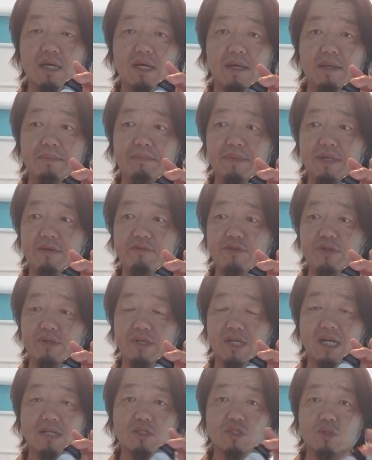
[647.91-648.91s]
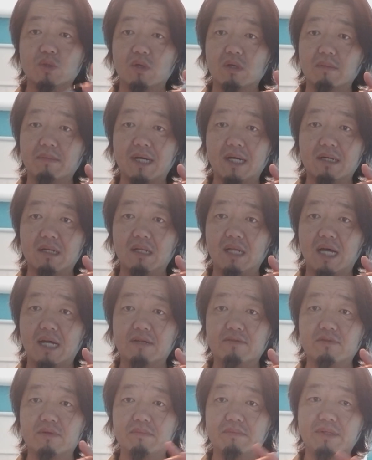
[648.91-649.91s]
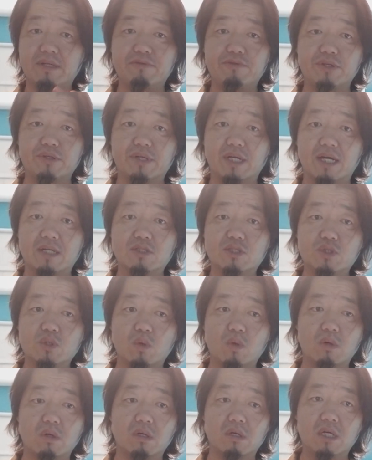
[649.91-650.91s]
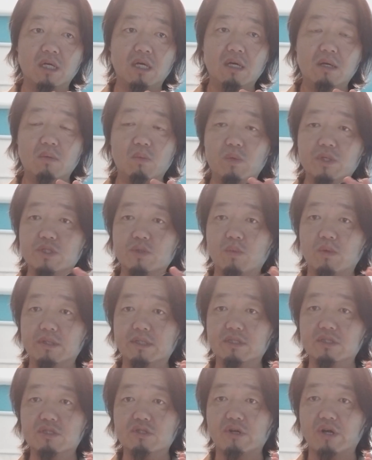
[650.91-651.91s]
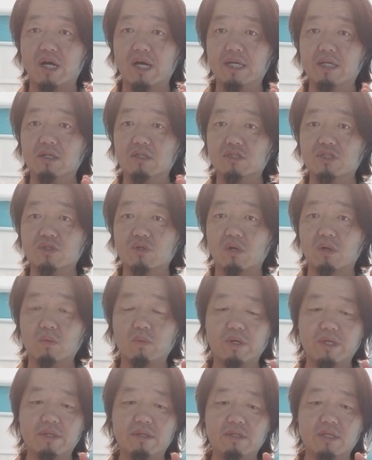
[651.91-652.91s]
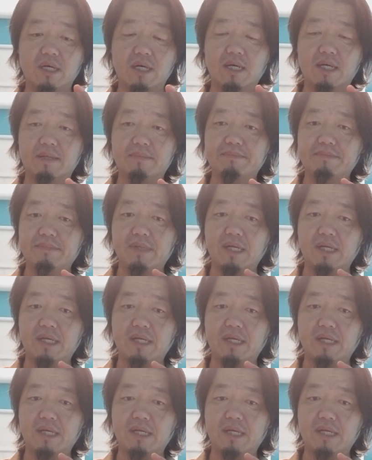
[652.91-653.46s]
Um, if you're not sure about a lot of them, if you're not sure which one to try or start with, uh,